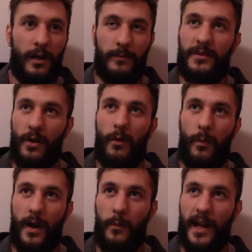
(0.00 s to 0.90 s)
So
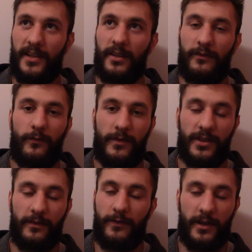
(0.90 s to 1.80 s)
when I
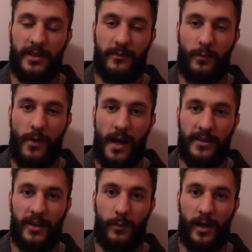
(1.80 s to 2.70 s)
first
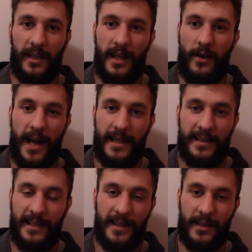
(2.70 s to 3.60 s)
started working out, I didn't
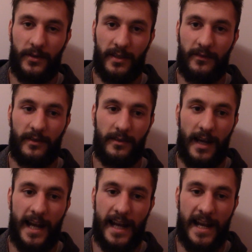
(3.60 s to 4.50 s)
see that there was enough.
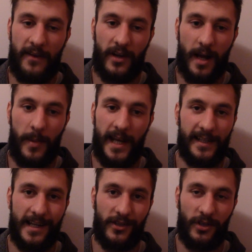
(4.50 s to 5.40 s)
I never got paid
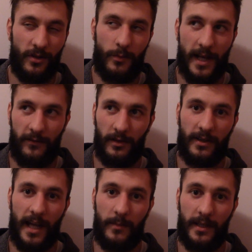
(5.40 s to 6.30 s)
attention to. No one would ever
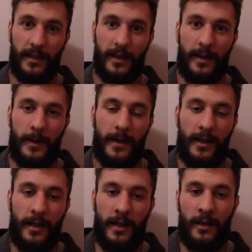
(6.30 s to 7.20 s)
look at me.
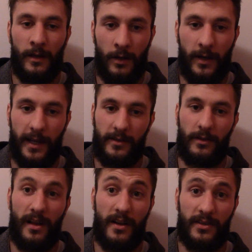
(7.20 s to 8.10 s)
Okay,
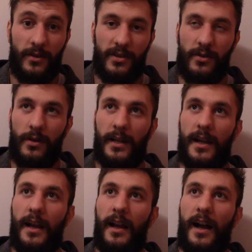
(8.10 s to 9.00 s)
so long story
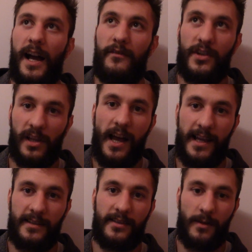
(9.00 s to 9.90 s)
short, I
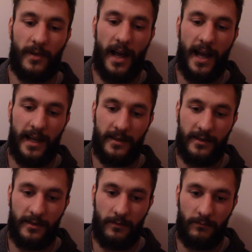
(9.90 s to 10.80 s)
visualized some
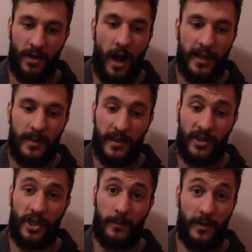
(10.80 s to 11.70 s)
guys talking to me at the
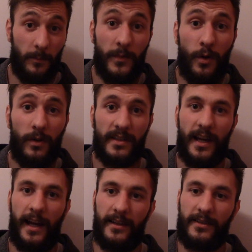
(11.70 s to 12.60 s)
gym, the coolest
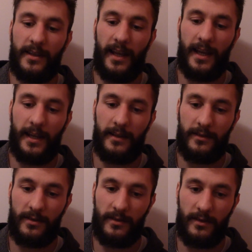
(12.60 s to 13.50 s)
guys,
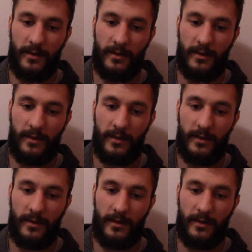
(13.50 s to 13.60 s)
and